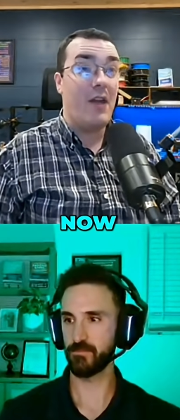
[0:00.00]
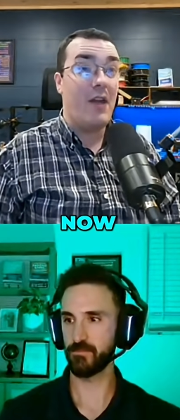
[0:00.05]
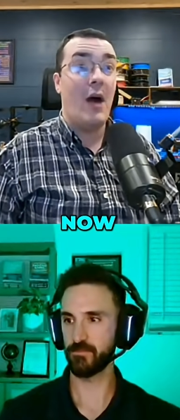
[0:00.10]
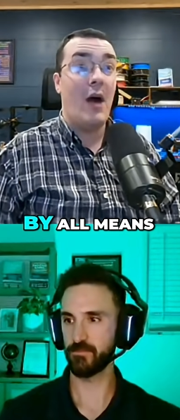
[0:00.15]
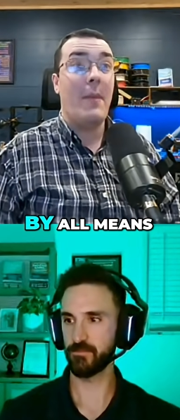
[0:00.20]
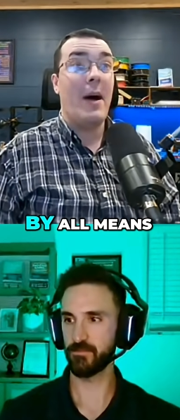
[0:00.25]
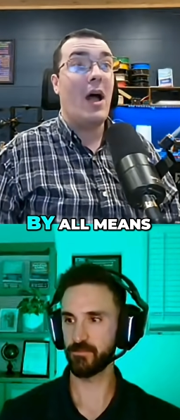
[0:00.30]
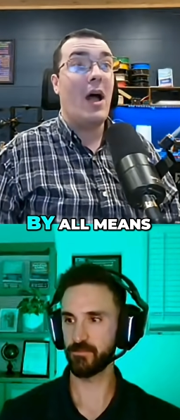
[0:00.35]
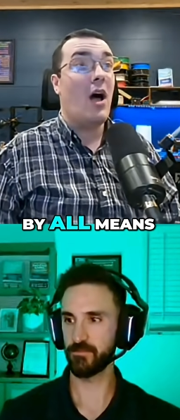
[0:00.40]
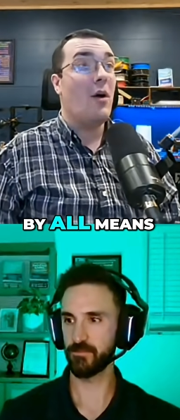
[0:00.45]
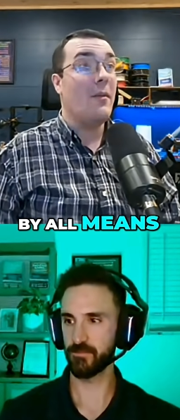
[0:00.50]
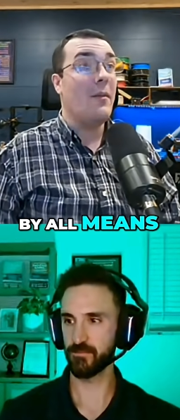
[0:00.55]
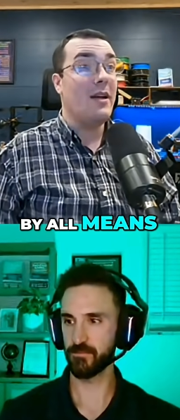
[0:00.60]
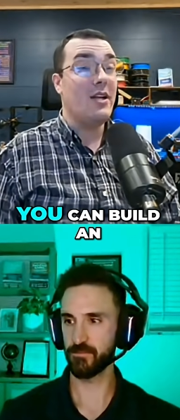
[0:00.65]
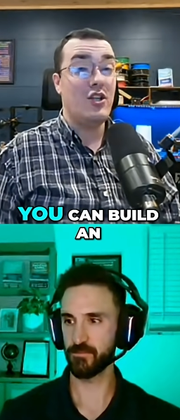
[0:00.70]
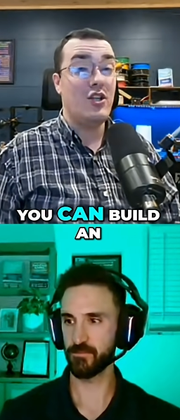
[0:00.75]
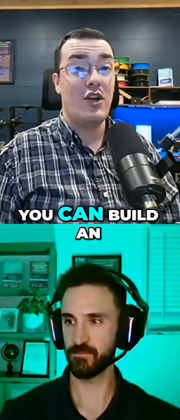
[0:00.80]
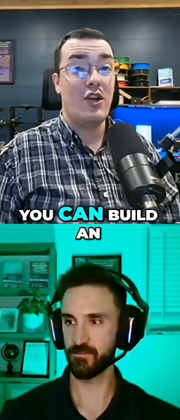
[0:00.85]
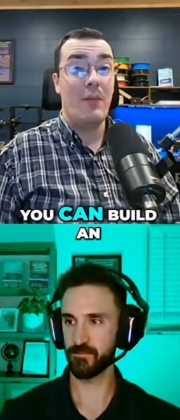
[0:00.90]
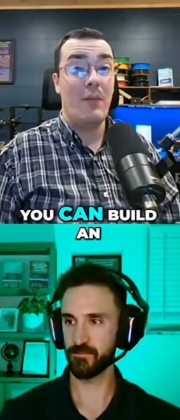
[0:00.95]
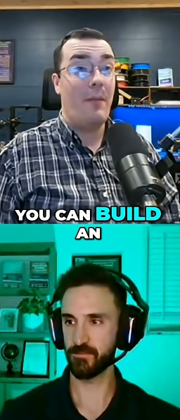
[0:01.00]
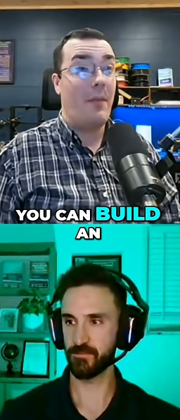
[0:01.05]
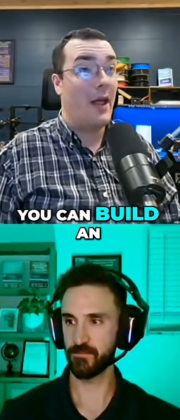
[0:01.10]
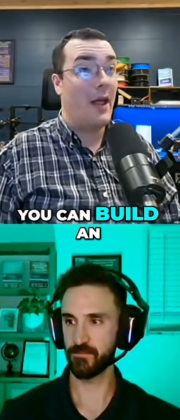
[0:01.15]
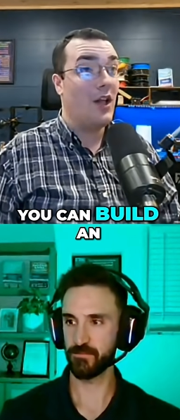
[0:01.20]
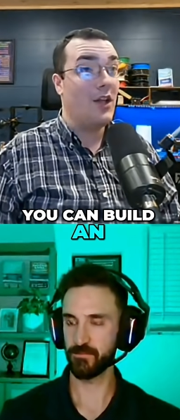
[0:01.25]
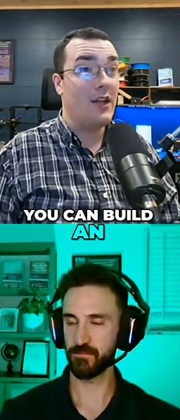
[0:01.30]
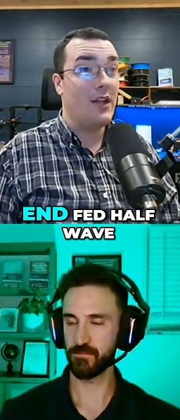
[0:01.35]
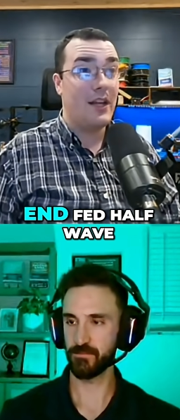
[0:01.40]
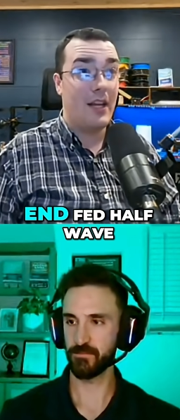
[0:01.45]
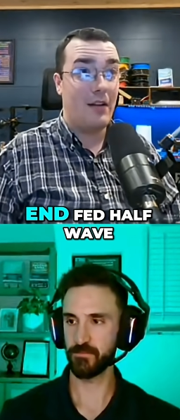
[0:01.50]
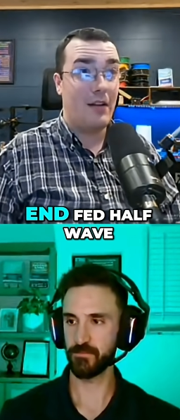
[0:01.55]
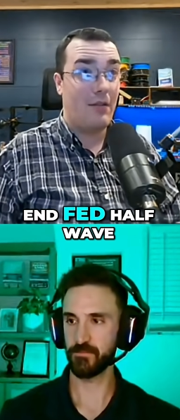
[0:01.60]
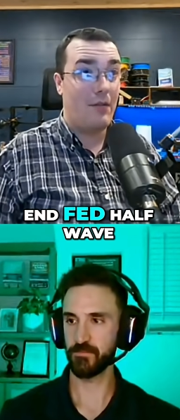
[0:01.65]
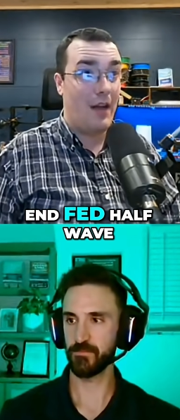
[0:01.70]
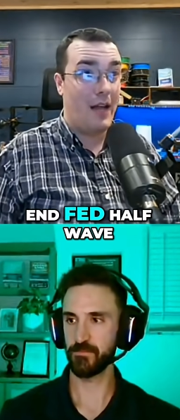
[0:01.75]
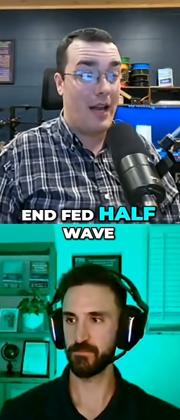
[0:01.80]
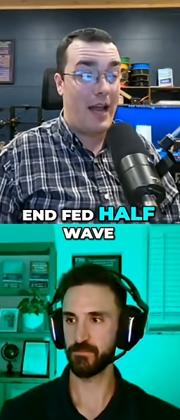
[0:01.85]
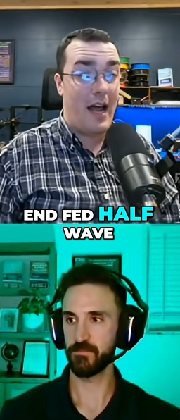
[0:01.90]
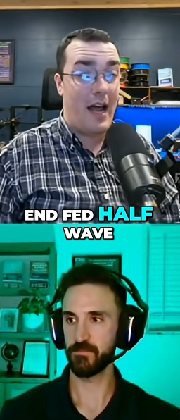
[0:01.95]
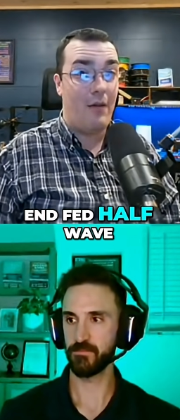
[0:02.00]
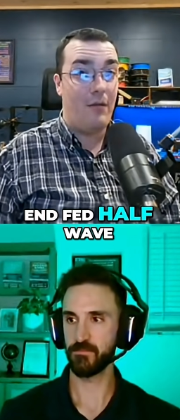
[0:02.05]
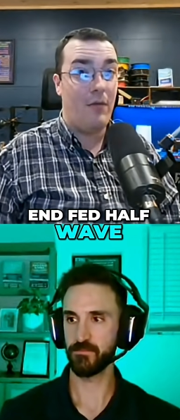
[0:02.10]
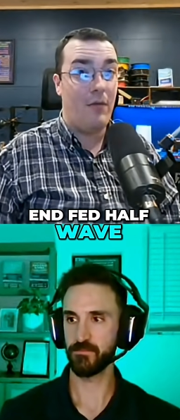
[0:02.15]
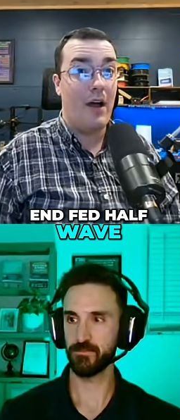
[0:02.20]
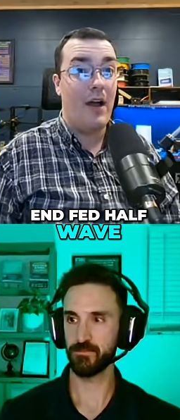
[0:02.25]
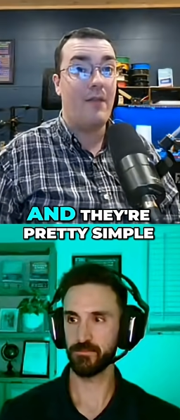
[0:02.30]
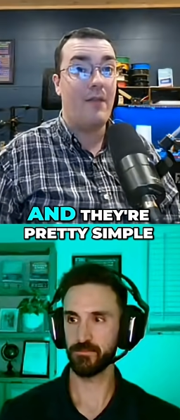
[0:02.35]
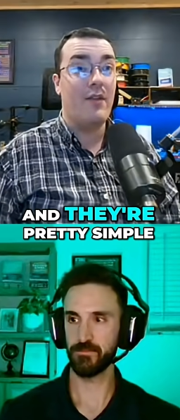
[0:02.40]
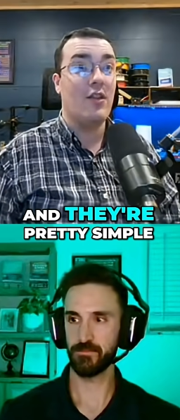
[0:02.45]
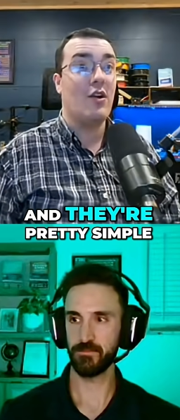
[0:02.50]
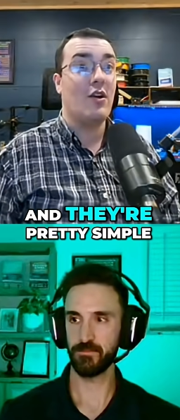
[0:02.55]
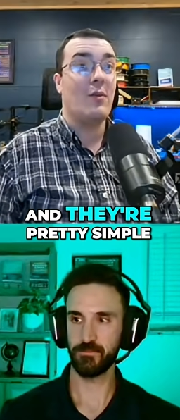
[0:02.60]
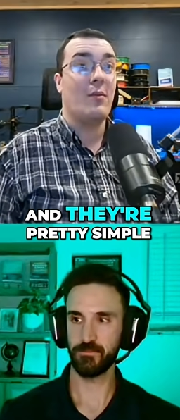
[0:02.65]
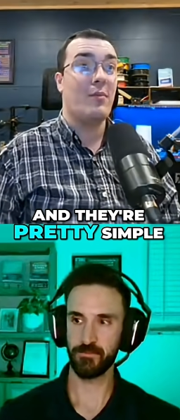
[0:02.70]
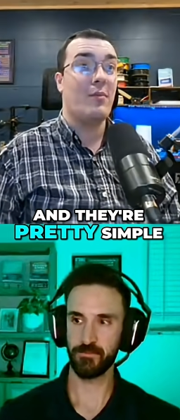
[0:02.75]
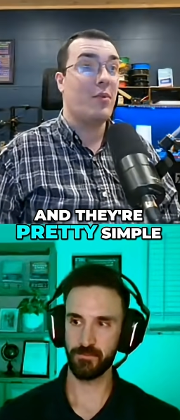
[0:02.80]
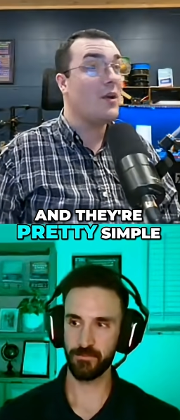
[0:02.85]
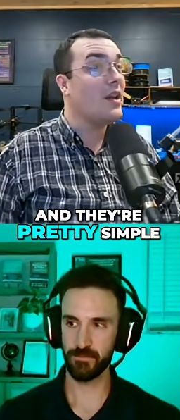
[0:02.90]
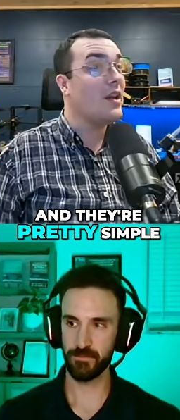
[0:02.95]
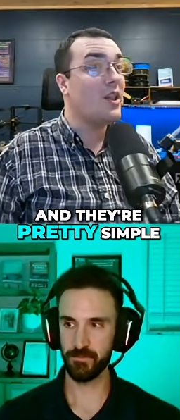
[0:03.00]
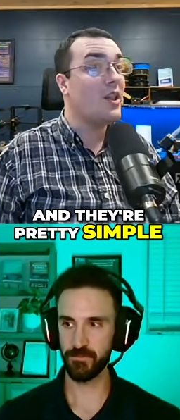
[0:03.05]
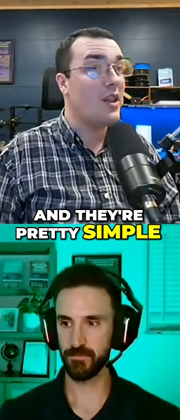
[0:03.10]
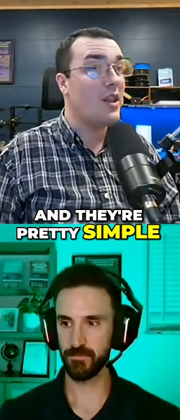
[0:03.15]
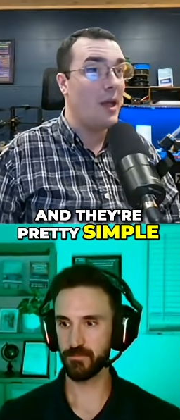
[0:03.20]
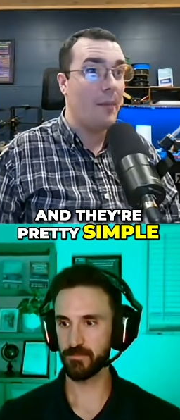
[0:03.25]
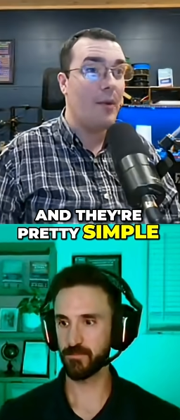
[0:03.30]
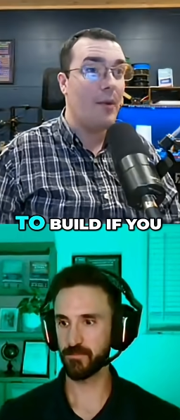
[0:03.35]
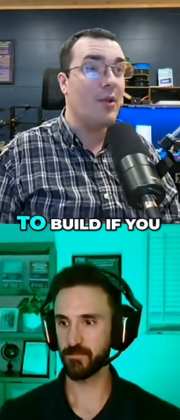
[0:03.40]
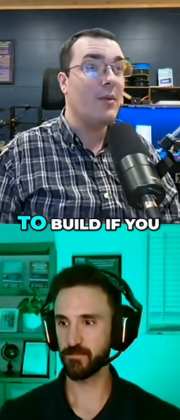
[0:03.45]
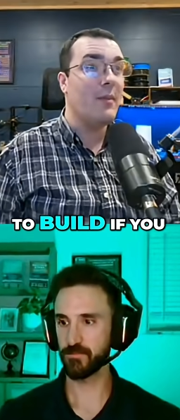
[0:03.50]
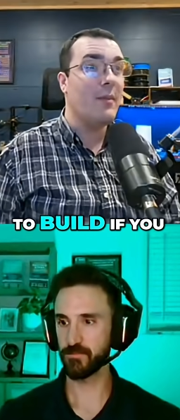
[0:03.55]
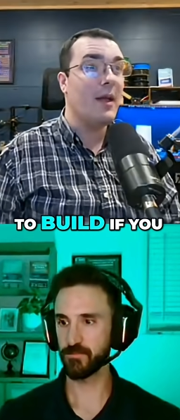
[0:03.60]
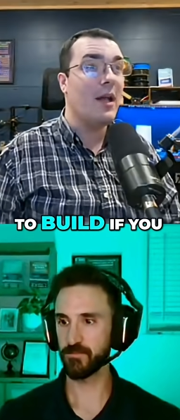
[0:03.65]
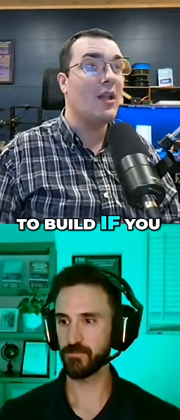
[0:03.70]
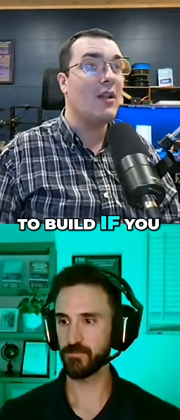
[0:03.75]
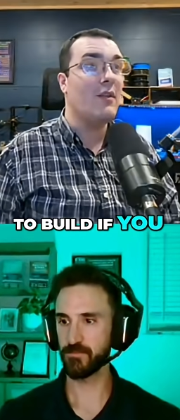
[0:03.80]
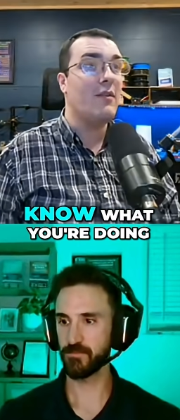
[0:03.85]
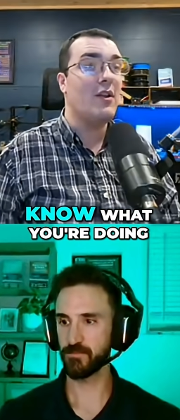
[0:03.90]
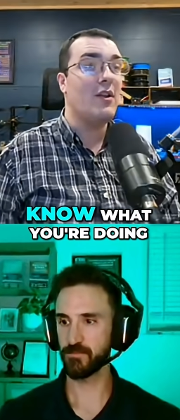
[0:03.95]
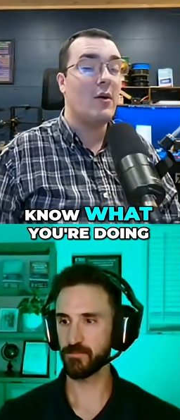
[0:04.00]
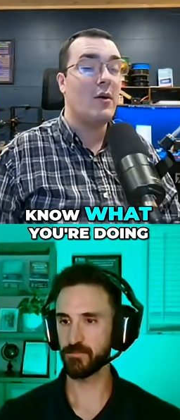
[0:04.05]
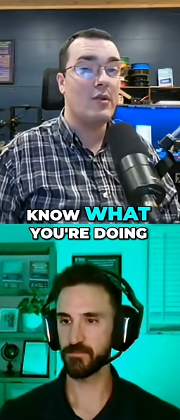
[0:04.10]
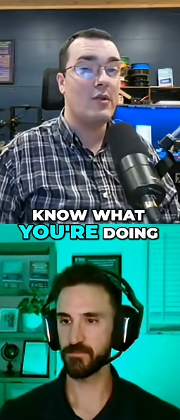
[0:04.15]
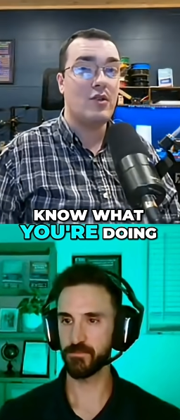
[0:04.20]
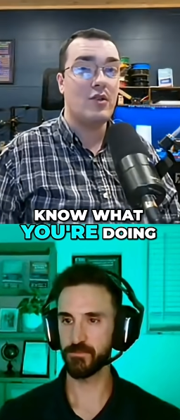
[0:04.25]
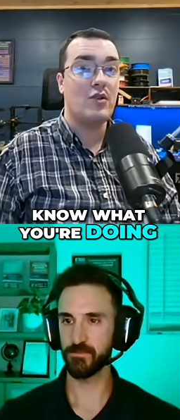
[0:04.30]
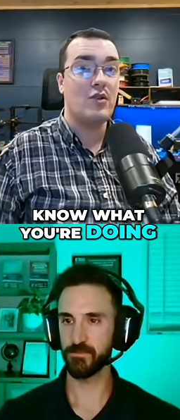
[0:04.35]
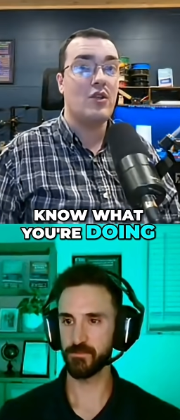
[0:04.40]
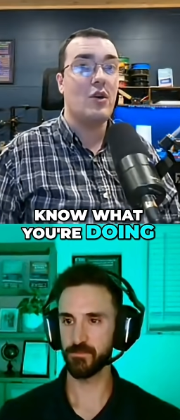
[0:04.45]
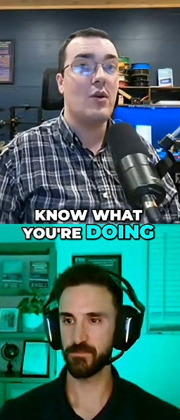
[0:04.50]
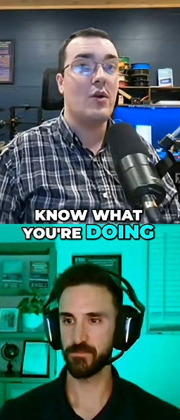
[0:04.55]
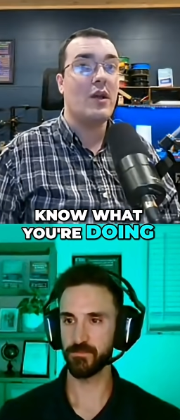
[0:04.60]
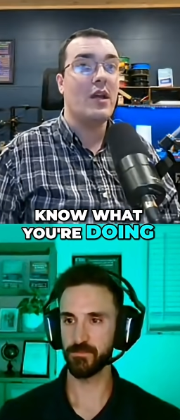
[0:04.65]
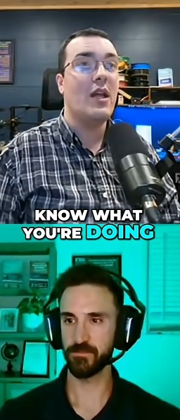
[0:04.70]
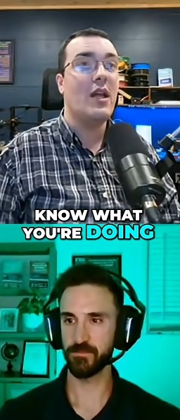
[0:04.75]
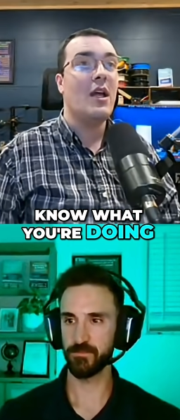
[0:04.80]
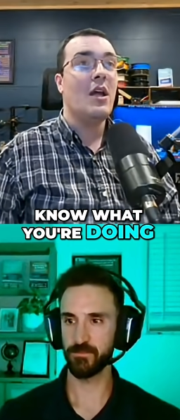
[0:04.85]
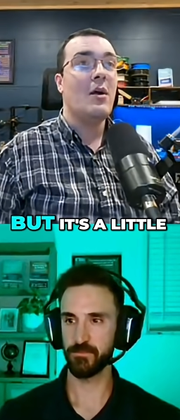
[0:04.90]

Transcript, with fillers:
Speaker 1: Now, by all means, you can build an end fed half wave, and they're pretty simple to build if you know what you're doing,